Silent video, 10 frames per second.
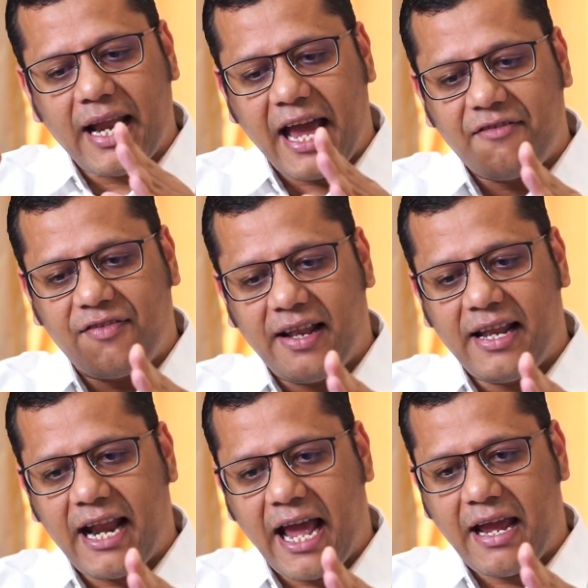I felt
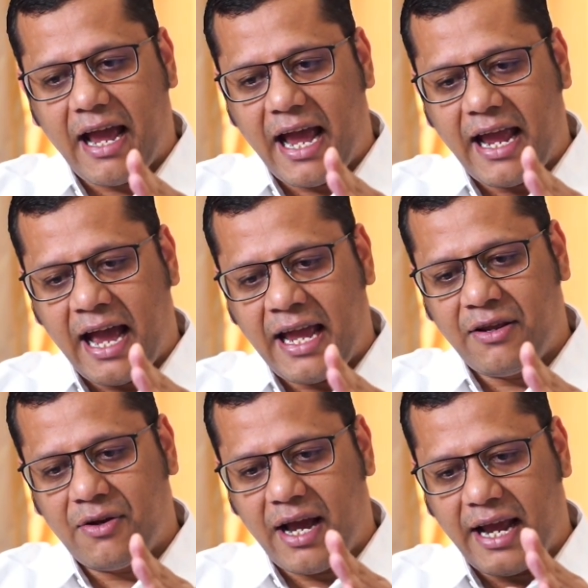that
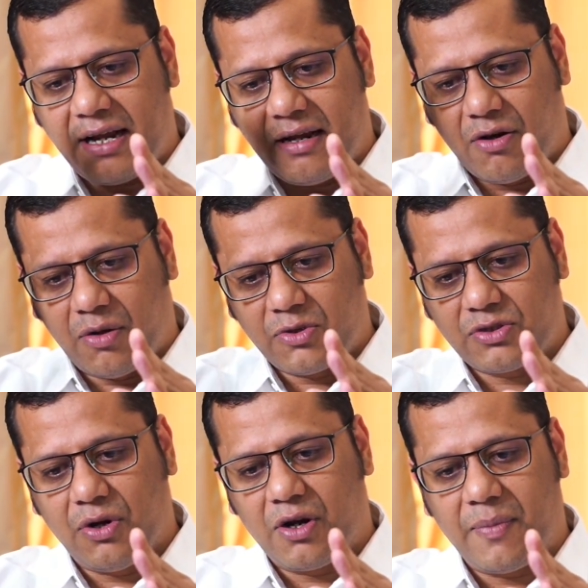I had
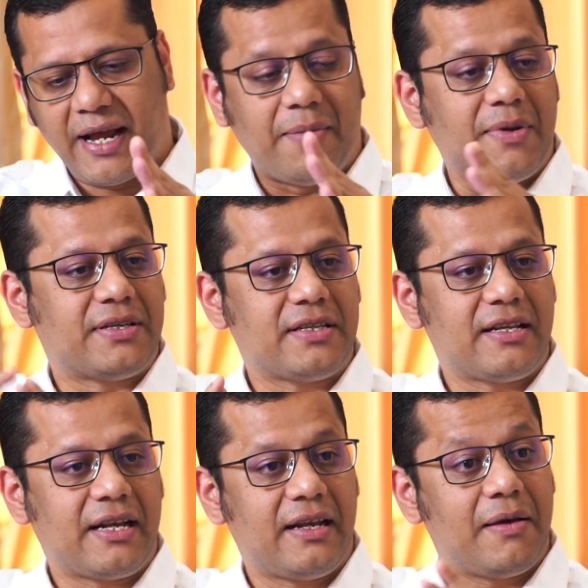almost got my admissions
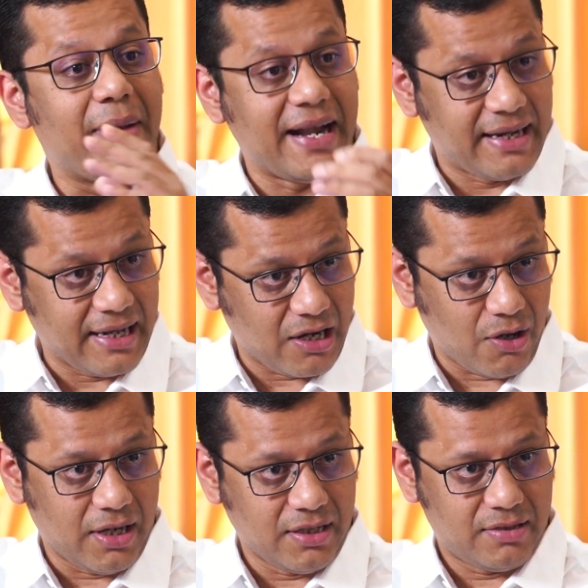done in a medical
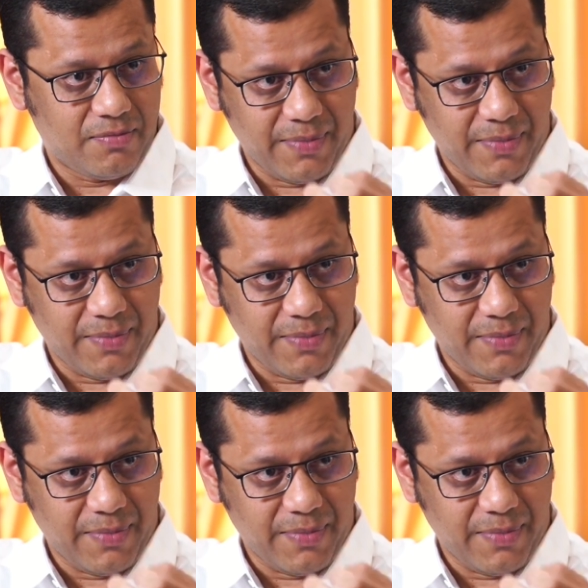college,